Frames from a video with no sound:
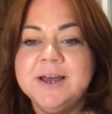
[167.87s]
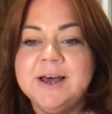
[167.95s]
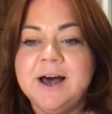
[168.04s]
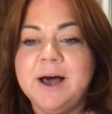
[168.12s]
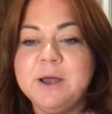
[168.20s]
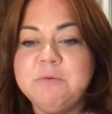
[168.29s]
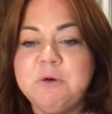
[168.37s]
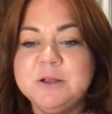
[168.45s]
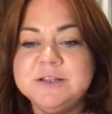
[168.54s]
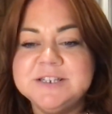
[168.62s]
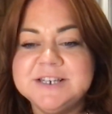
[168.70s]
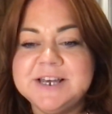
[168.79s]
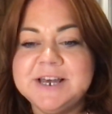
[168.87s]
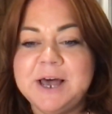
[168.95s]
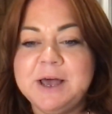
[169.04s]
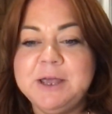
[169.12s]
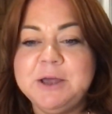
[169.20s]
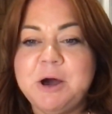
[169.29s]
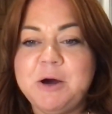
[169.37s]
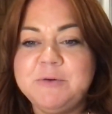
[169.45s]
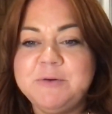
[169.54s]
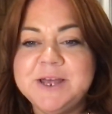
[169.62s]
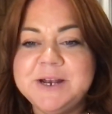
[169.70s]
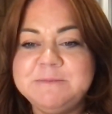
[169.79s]
Hi, Rhonda. Hi,
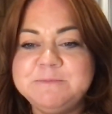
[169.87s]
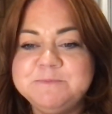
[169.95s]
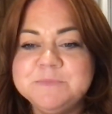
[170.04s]
Corin.